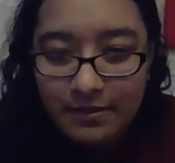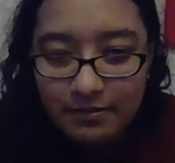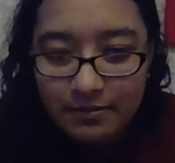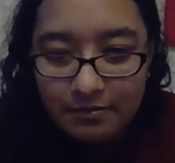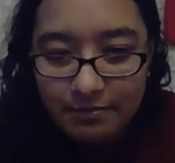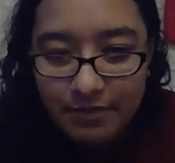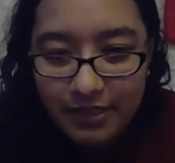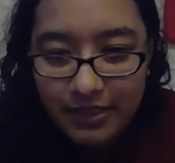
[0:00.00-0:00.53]

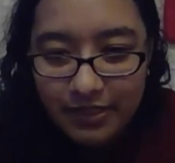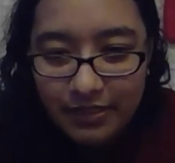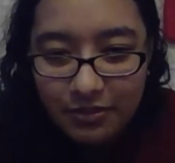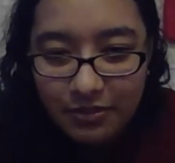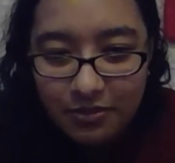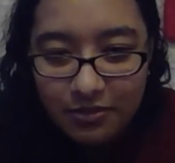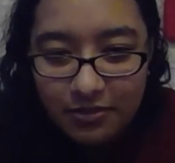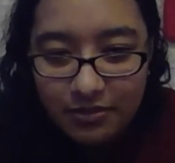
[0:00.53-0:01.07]
But
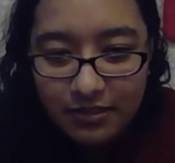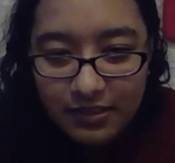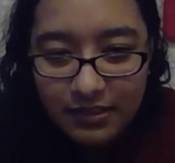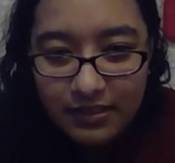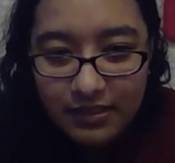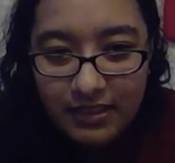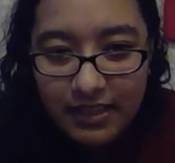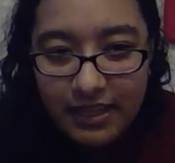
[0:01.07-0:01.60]

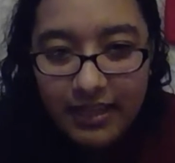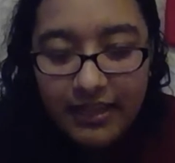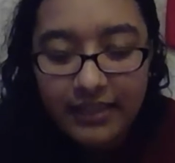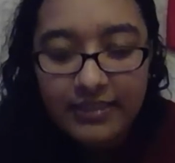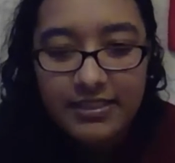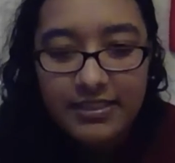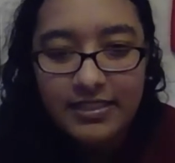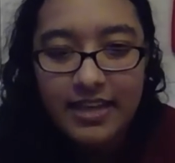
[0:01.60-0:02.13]
yeah,
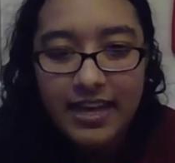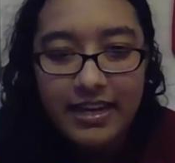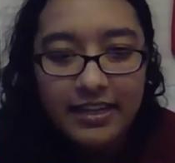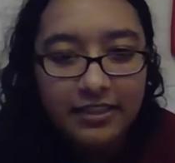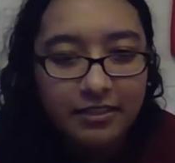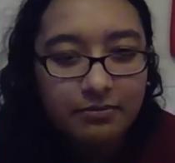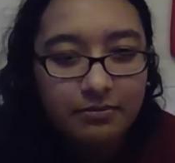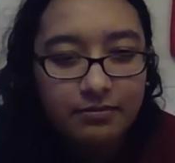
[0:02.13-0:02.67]
does that help?